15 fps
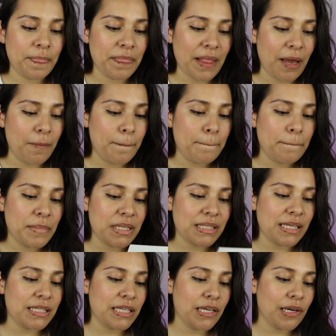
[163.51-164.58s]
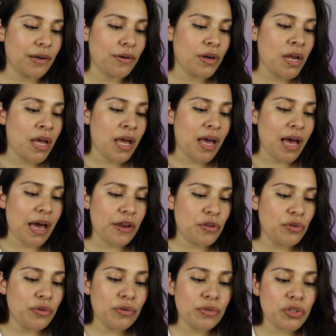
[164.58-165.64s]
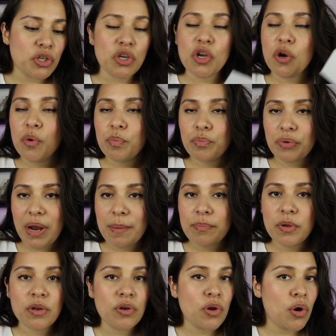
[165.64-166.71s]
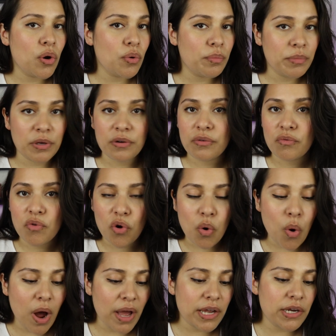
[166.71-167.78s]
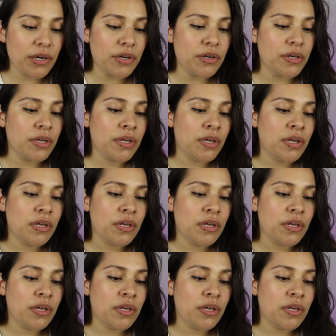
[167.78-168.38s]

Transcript: Now, it says here how to use, no prep, no mirror required.